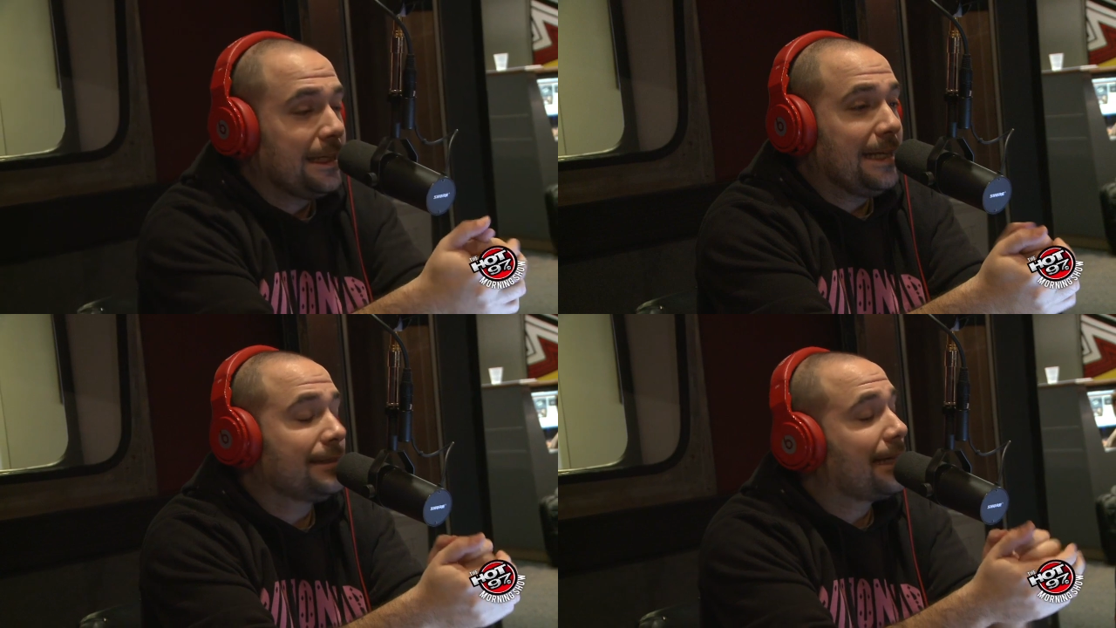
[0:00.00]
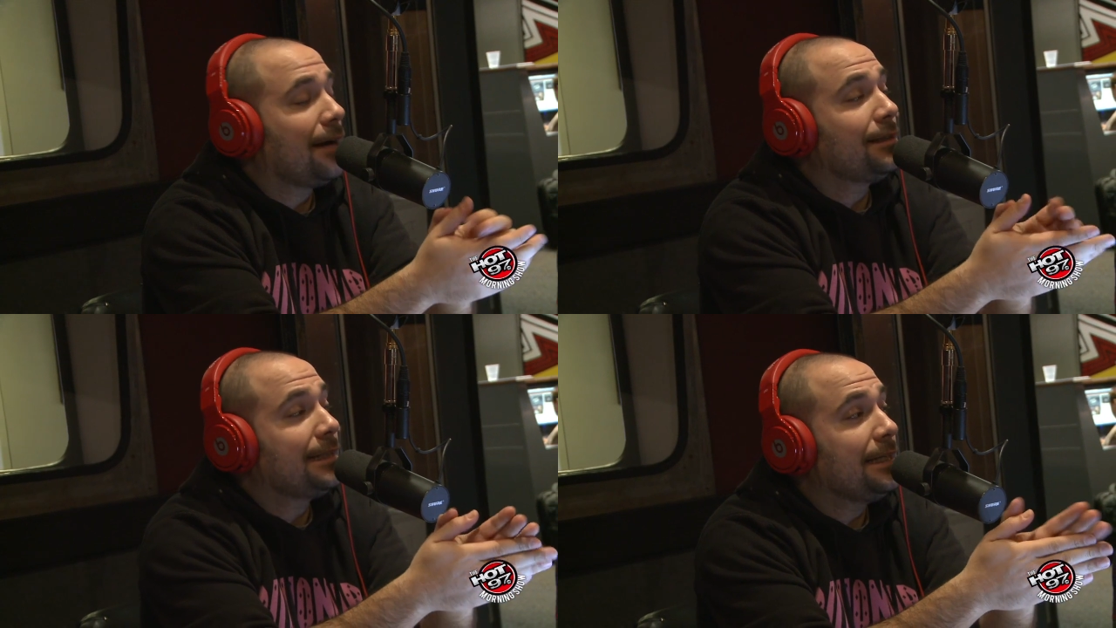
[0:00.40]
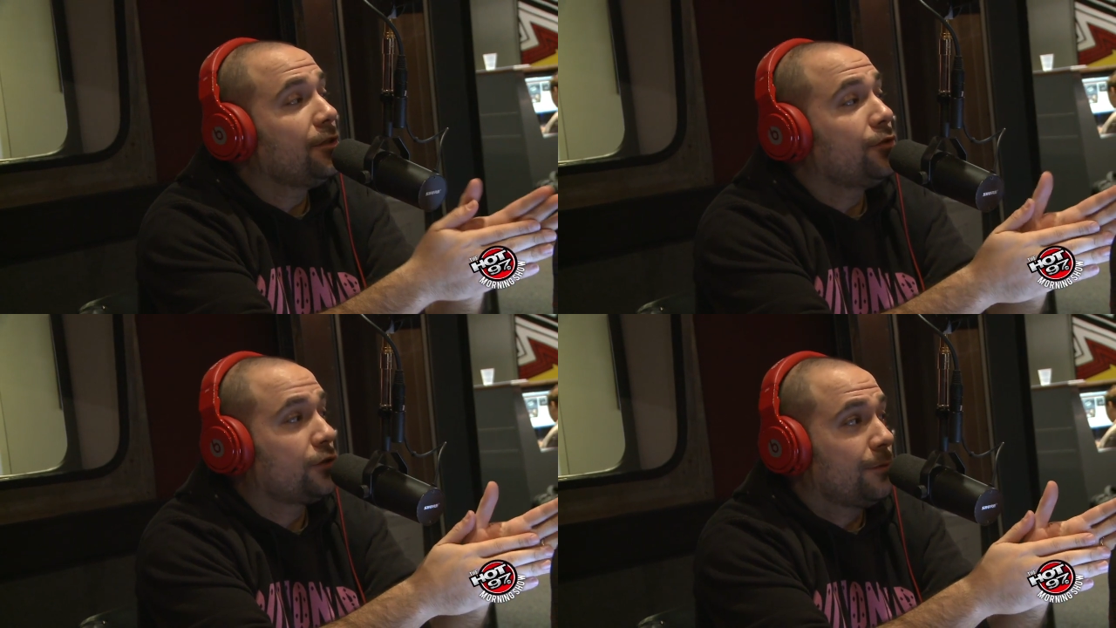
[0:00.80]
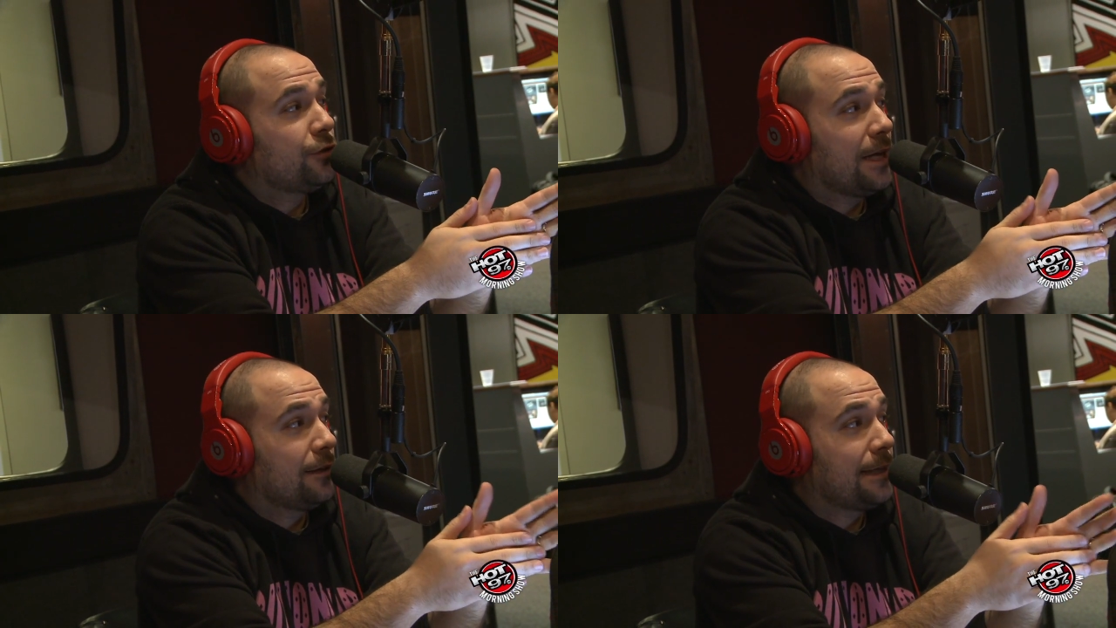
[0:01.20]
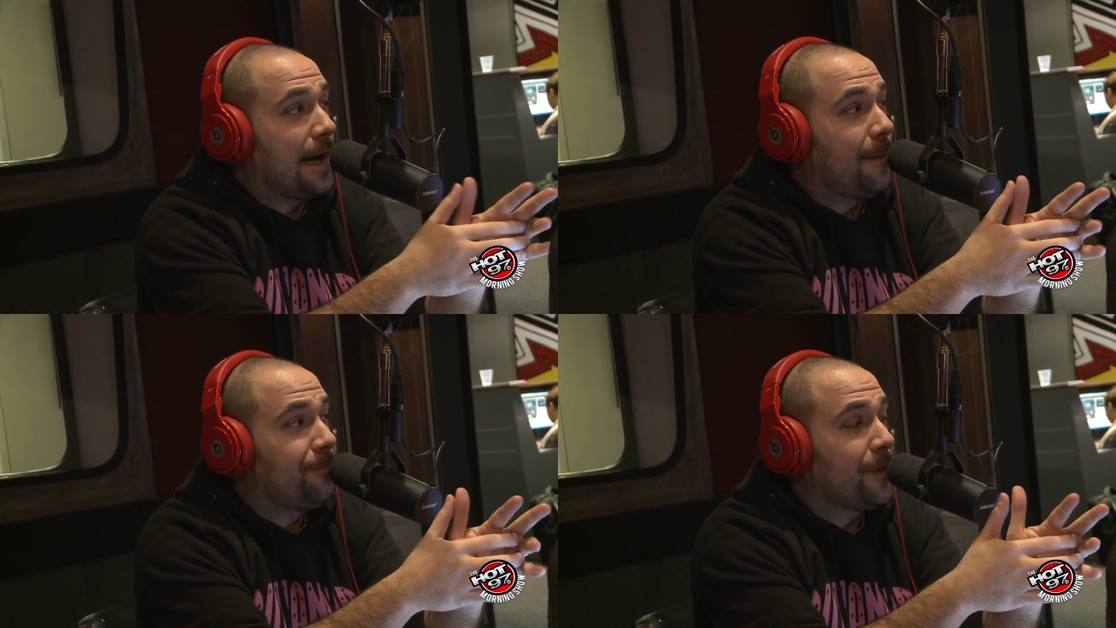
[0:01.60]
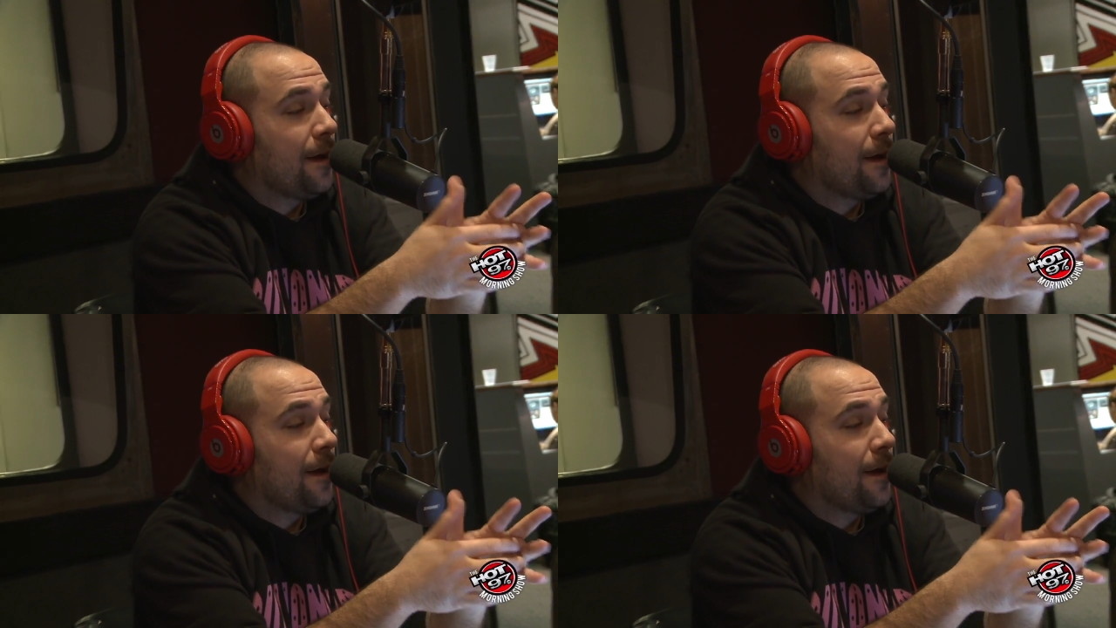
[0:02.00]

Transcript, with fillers: He is guaranteed to do some jail time.